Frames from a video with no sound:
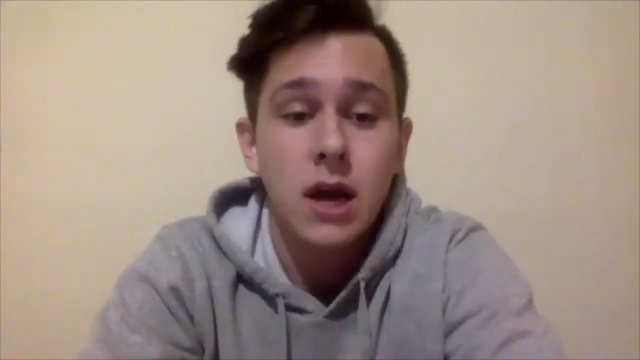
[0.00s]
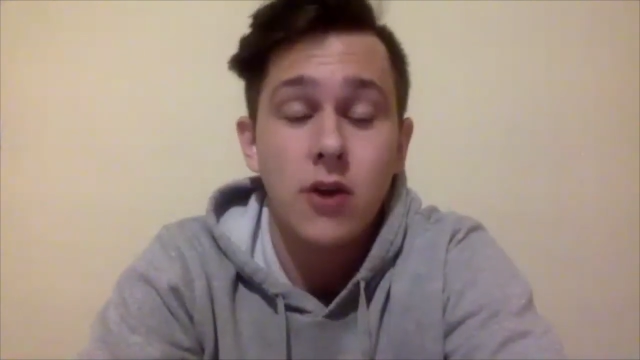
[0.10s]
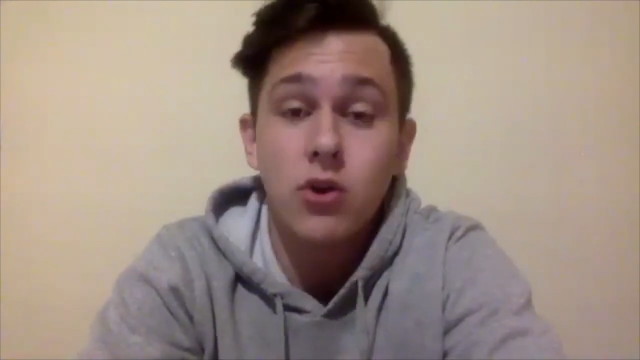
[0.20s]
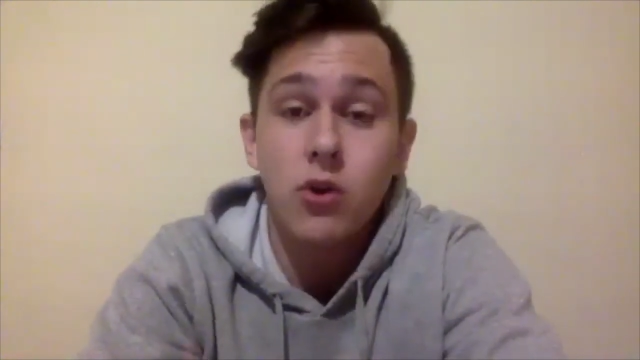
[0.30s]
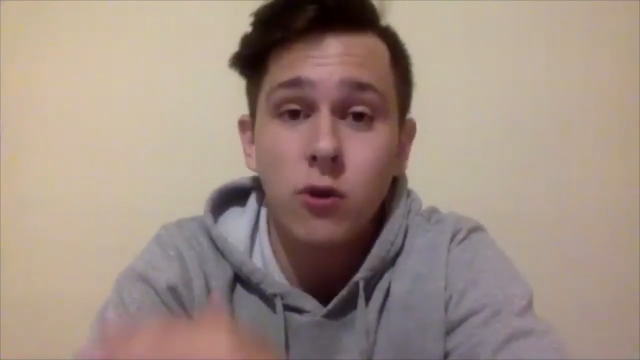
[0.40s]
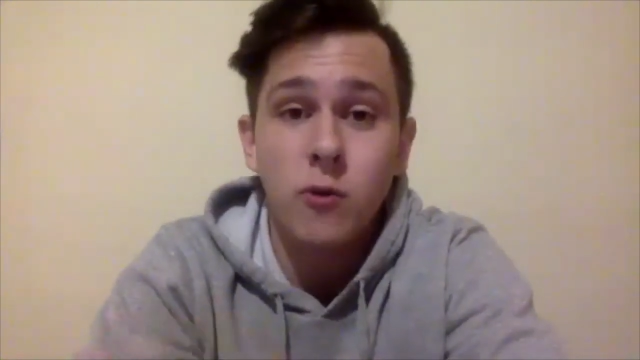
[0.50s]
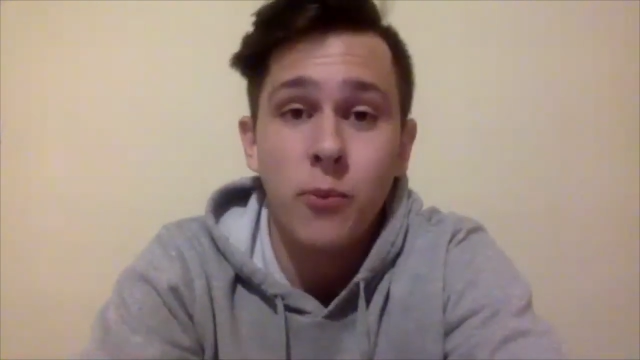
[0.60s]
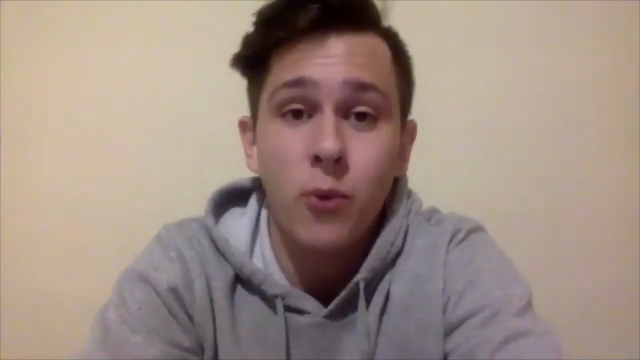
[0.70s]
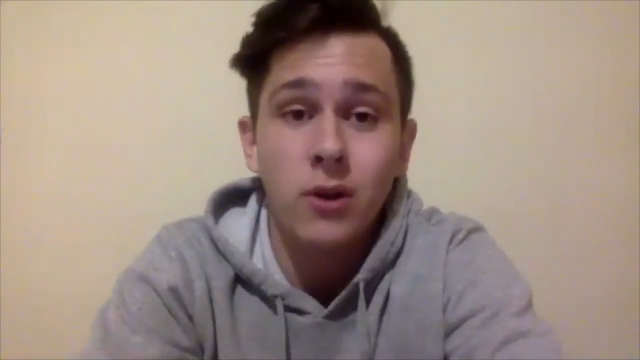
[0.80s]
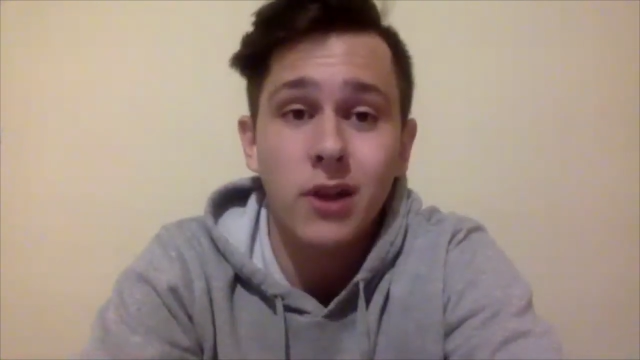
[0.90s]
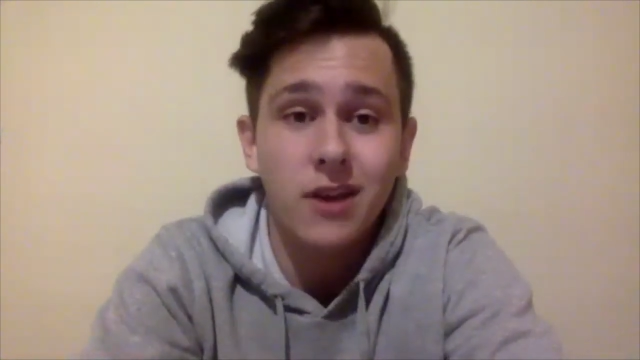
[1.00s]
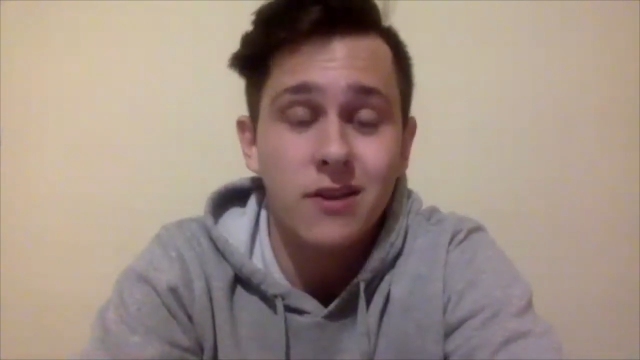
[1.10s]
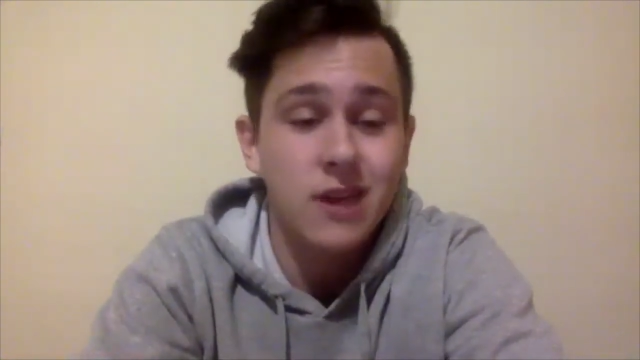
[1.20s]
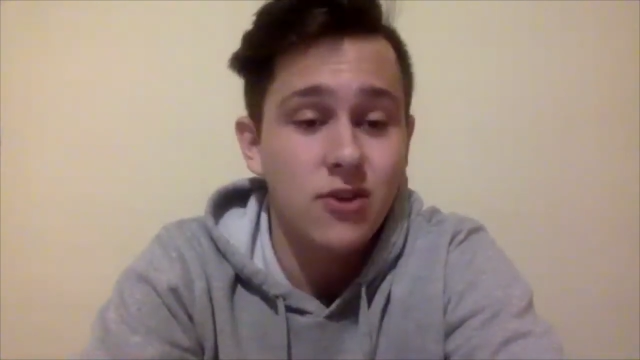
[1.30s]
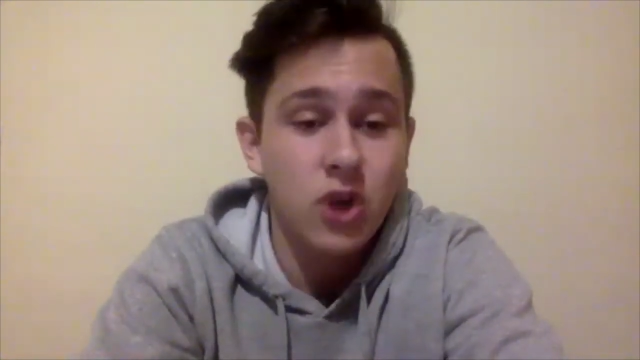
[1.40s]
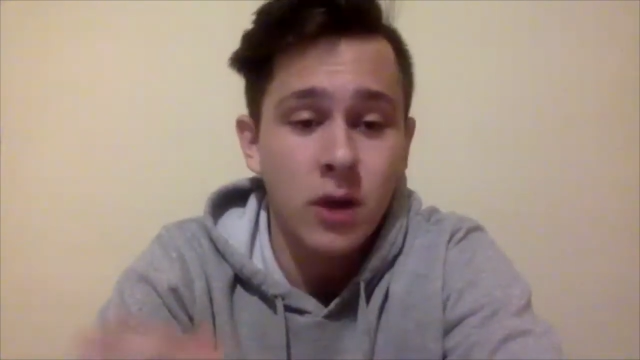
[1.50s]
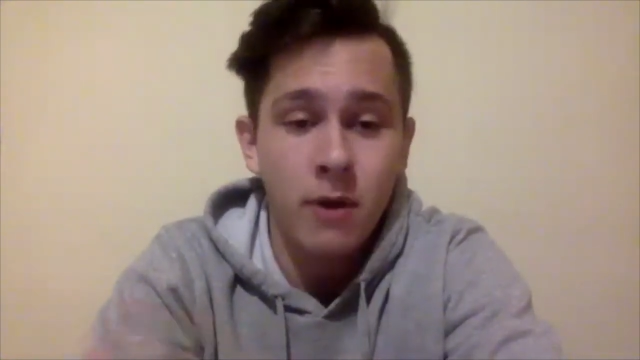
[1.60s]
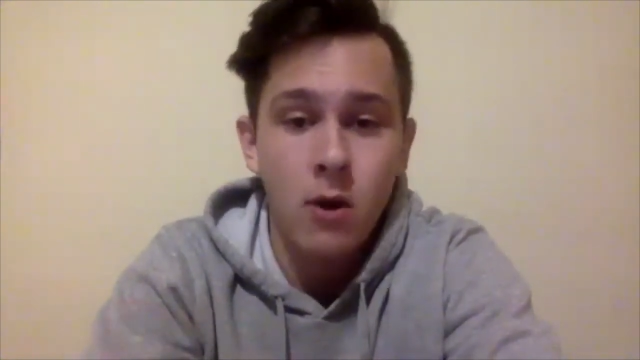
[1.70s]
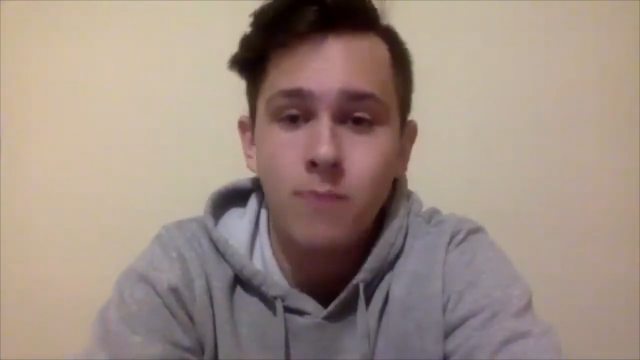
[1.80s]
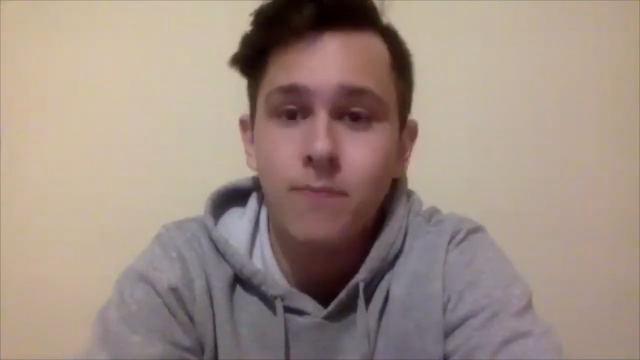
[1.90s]
Show your support. Like I said, check them
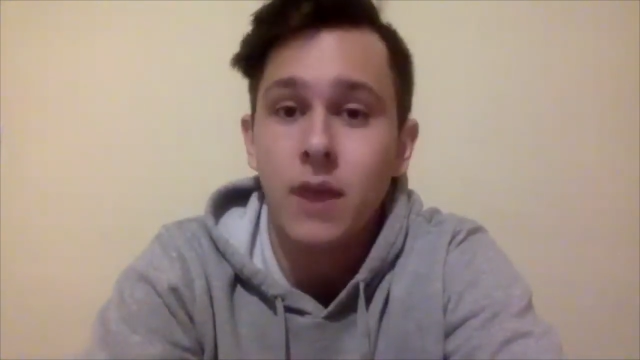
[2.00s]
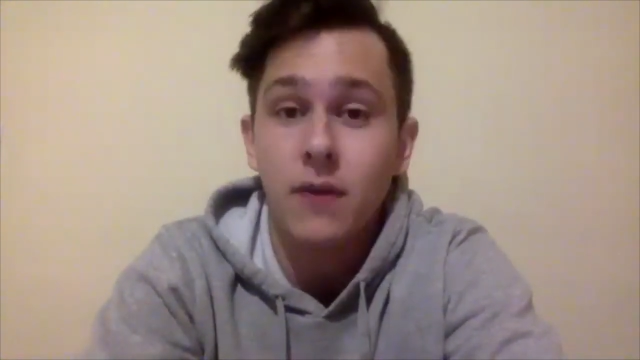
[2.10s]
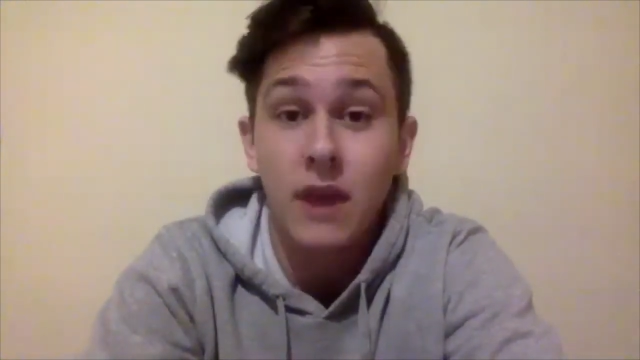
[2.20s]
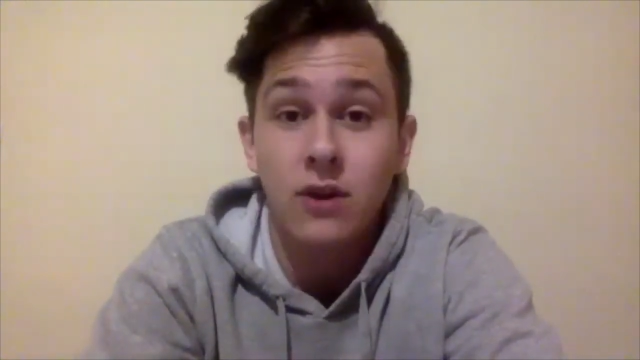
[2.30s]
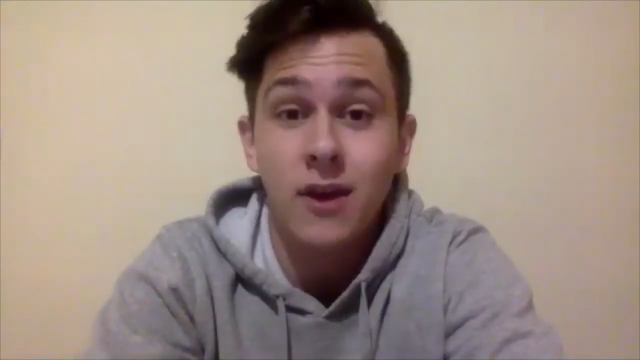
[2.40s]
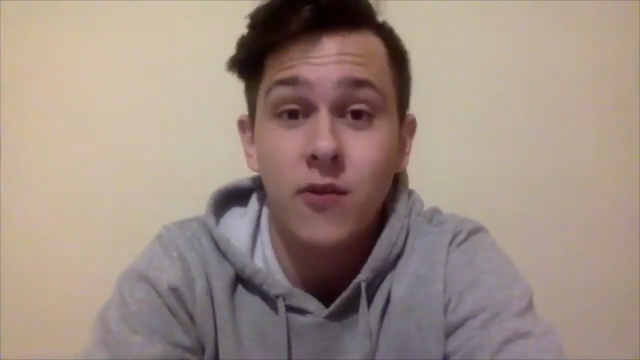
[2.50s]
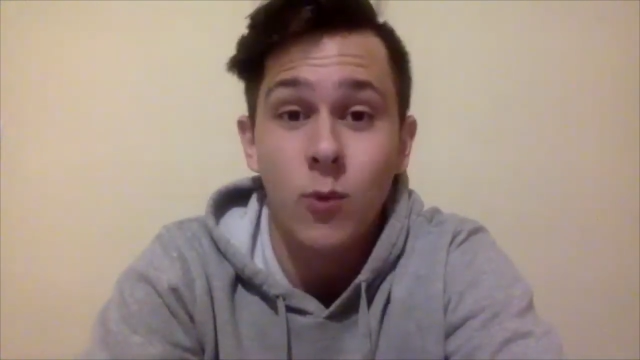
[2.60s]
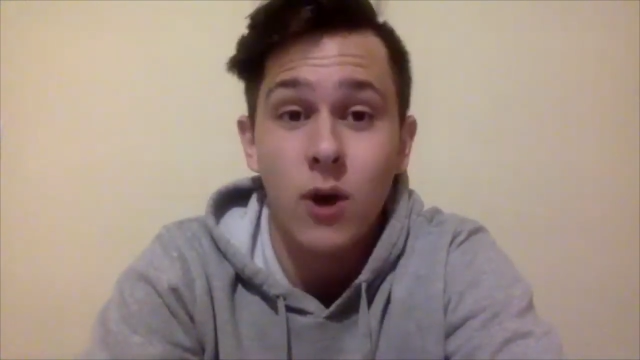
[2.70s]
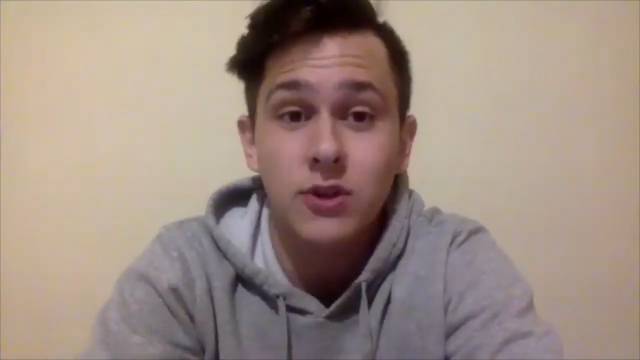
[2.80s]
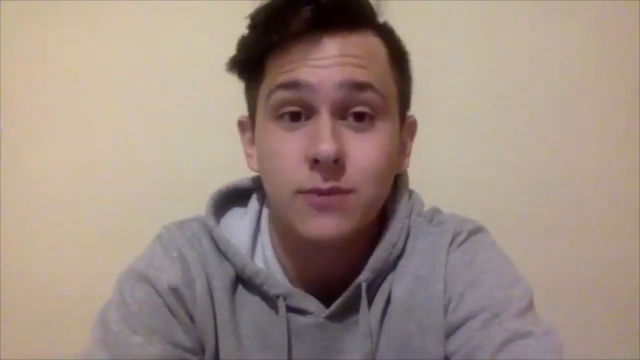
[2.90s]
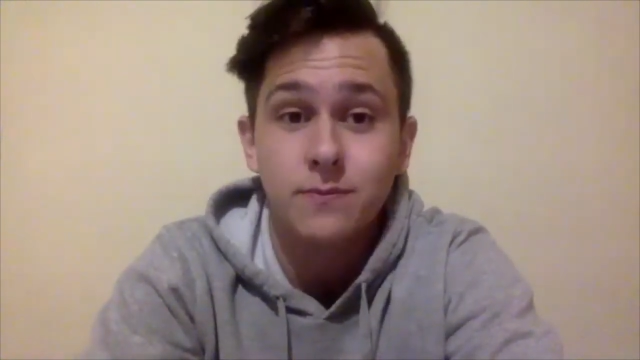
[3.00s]
out, and thank you guys for watching.